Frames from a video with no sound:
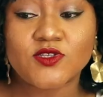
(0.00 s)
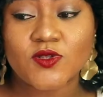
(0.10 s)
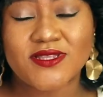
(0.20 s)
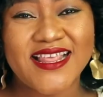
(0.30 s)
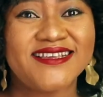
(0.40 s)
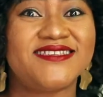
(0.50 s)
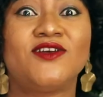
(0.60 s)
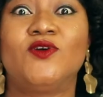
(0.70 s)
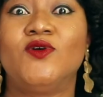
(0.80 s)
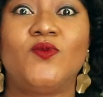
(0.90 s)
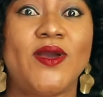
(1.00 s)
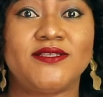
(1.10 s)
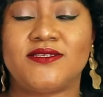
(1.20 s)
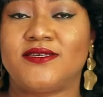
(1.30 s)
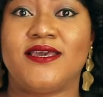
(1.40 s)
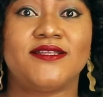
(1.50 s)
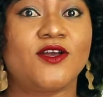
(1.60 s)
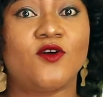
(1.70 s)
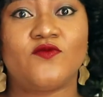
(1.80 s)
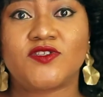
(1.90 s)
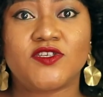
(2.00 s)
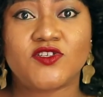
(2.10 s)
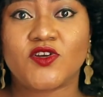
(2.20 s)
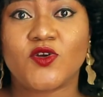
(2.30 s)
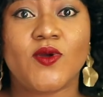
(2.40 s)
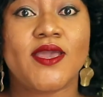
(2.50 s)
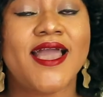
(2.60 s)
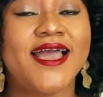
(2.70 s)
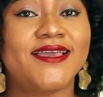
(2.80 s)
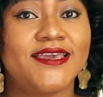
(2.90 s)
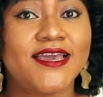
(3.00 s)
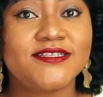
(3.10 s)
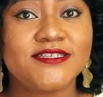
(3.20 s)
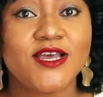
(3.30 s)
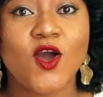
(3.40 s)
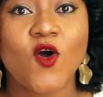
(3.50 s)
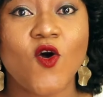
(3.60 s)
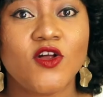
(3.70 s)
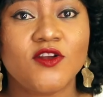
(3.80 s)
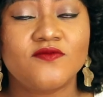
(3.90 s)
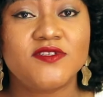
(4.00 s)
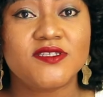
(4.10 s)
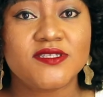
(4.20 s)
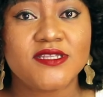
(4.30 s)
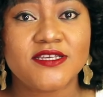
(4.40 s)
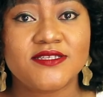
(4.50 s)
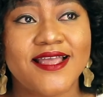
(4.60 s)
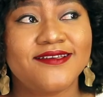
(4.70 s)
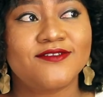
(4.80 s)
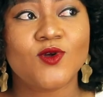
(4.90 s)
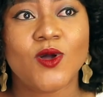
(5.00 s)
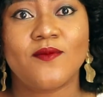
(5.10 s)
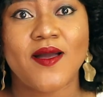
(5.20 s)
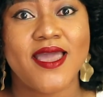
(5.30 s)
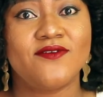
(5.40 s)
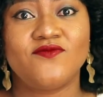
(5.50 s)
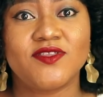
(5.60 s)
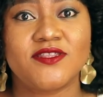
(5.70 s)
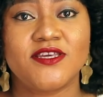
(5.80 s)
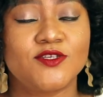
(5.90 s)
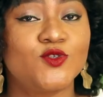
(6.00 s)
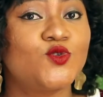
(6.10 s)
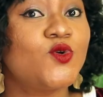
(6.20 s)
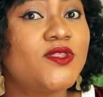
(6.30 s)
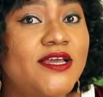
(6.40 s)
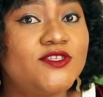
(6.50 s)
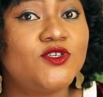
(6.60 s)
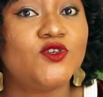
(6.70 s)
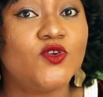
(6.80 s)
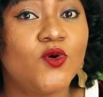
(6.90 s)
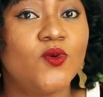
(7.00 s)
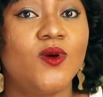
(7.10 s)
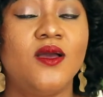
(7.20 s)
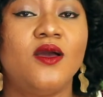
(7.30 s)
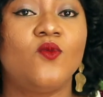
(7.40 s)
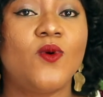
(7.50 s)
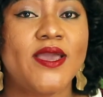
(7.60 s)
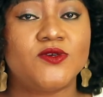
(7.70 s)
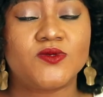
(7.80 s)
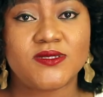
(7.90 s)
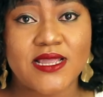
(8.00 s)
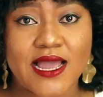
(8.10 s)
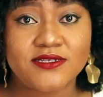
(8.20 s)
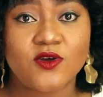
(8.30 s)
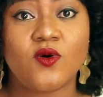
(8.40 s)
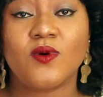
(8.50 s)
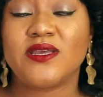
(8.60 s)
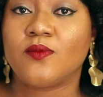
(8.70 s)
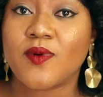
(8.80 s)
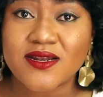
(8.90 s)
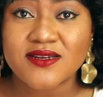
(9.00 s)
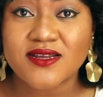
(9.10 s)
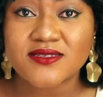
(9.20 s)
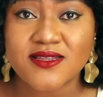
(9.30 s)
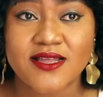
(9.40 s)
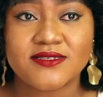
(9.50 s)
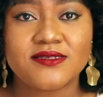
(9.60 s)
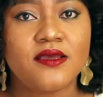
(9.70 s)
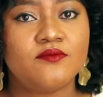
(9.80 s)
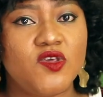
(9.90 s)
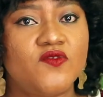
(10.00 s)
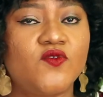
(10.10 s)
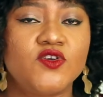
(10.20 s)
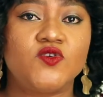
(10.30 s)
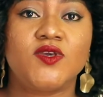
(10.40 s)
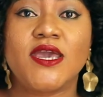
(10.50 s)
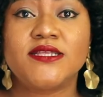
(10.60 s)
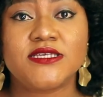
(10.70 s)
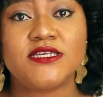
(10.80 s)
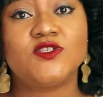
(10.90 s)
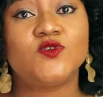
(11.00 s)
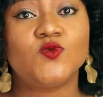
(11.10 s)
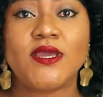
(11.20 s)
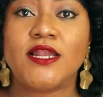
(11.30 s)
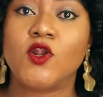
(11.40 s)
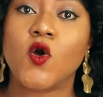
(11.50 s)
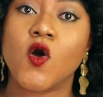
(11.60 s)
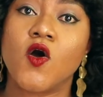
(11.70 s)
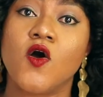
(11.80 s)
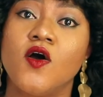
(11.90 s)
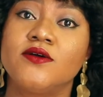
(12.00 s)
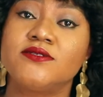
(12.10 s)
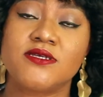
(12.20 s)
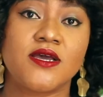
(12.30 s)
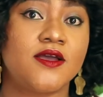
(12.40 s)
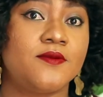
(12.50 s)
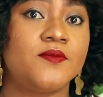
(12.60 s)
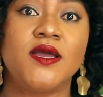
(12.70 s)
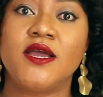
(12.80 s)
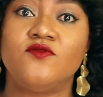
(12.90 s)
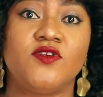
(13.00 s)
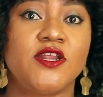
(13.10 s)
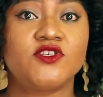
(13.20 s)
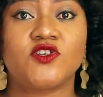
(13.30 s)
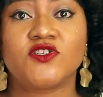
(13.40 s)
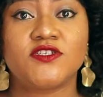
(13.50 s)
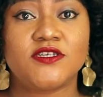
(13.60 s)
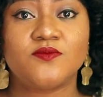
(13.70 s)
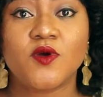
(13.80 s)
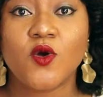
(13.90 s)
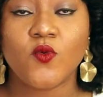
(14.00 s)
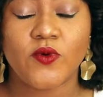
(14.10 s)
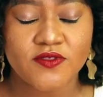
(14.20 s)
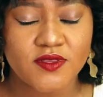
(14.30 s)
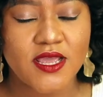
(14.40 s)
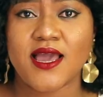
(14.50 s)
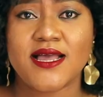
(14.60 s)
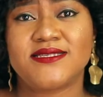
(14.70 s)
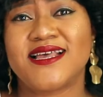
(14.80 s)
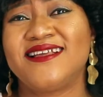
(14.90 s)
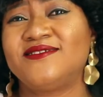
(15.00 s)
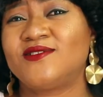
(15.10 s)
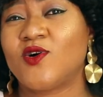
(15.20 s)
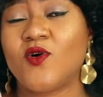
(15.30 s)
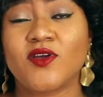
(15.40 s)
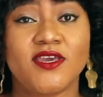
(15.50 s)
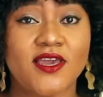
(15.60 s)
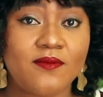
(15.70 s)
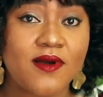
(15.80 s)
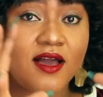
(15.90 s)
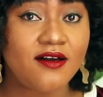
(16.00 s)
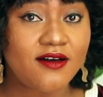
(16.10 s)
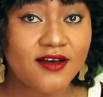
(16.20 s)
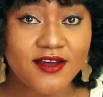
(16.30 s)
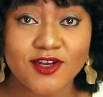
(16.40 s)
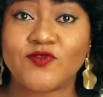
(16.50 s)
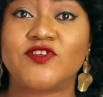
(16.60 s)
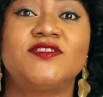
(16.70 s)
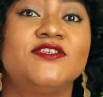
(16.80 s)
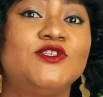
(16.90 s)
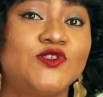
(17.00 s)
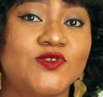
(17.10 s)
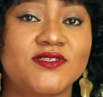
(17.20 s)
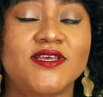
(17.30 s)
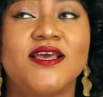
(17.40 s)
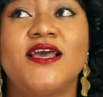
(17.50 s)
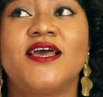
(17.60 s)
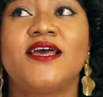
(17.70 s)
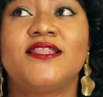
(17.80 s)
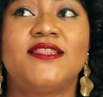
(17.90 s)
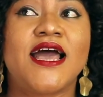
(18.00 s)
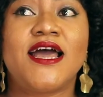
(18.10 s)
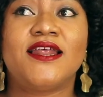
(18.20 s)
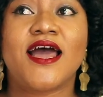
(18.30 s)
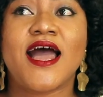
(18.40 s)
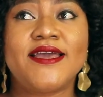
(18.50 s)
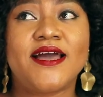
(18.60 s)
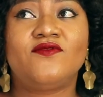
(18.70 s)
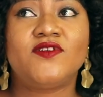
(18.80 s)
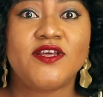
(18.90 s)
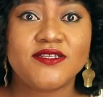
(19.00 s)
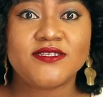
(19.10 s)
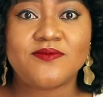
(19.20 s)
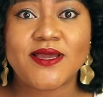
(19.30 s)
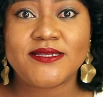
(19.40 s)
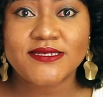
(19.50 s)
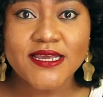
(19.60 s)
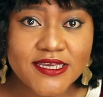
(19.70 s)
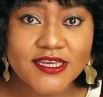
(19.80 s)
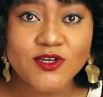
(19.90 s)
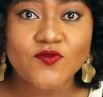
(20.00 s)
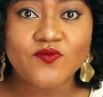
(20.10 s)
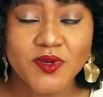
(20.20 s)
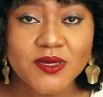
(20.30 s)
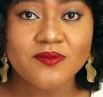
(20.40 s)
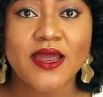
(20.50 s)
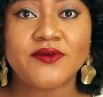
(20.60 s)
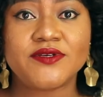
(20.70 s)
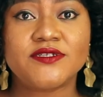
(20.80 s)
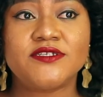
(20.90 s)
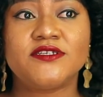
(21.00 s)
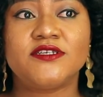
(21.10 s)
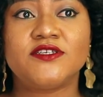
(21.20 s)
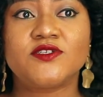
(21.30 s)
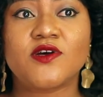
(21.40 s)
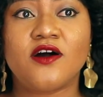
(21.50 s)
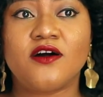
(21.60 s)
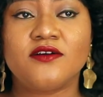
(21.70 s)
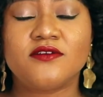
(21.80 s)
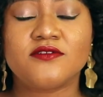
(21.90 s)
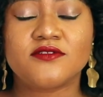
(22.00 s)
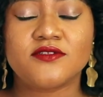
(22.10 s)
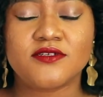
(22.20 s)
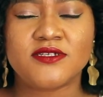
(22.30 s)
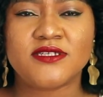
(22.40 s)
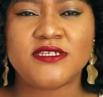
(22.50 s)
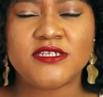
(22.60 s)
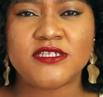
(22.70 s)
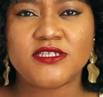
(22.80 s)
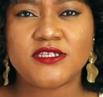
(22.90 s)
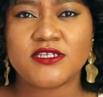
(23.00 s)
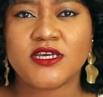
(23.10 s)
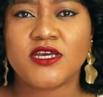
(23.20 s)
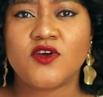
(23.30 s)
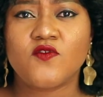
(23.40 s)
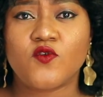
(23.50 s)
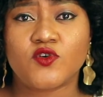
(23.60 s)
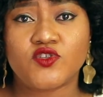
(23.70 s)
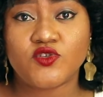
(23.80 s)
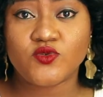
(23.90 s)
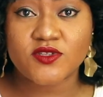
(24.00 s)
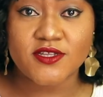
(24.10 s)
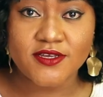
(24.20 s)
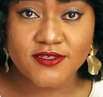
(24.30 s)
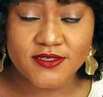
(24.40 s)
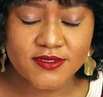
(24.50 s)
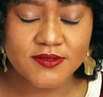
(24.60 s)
so that's a good way to get the conversation going and get all of these things, like talk about everything, so that you know where you stand or where your partner stands before you get into a long-term relationship with them. Aside talking about all of these issues that I have learned in my decade of being married, is the need for two things.